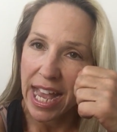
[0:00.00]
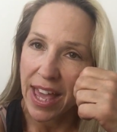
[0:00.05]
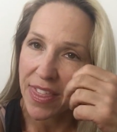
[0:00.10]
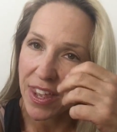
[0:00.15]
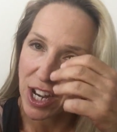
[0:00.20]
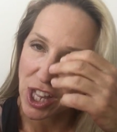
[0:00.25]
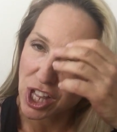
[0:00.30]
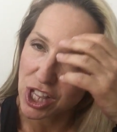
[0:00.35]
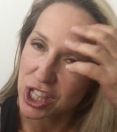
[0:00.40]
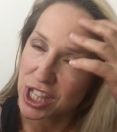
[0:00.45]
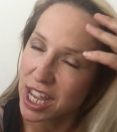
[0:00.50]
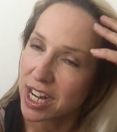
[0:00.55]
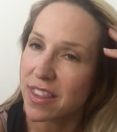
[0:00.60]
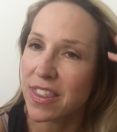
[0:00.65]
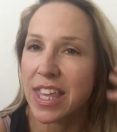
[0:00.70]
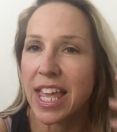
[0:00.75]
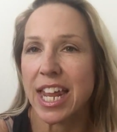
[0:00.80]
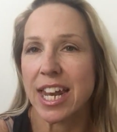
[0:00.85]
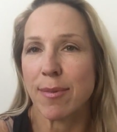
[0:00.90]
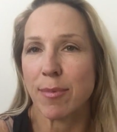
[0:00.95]
And then, as I said,
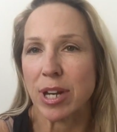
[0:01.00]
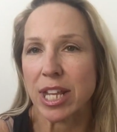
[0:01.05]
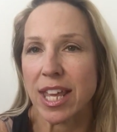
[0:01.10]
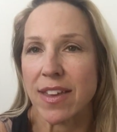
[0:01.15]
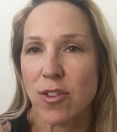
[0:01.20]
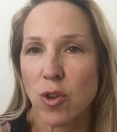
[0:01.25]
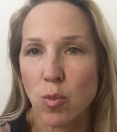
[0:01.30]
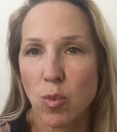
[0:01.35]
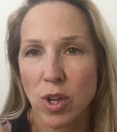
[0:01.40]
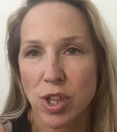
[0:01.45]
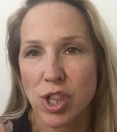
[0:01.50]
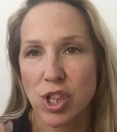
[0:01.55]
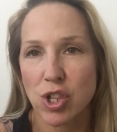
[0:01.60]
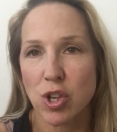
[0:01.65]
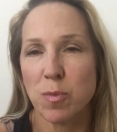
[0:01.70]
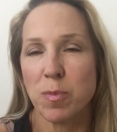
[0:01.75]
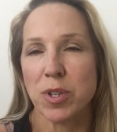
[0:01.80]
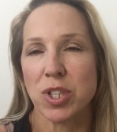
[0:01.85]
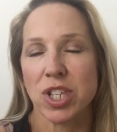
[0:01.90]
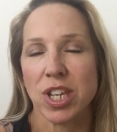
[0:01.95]
at the end, I'm going to give you one
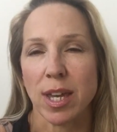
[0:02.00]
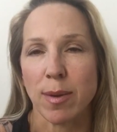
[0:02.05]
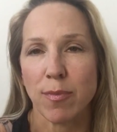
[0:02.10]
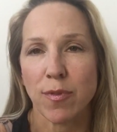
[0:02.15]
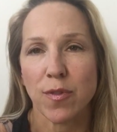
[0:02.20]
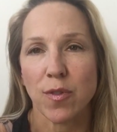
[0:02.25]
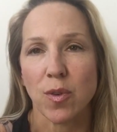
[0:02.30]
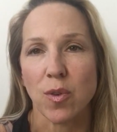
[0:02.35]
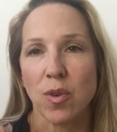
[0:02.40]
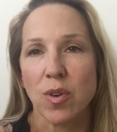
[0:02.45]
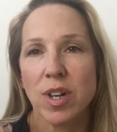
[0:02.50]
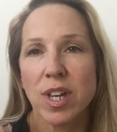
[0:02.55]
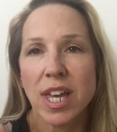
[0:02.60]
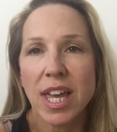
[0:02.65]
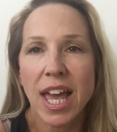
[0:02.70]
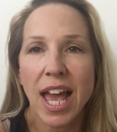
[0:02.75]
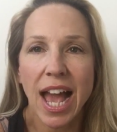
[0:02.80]
super tip for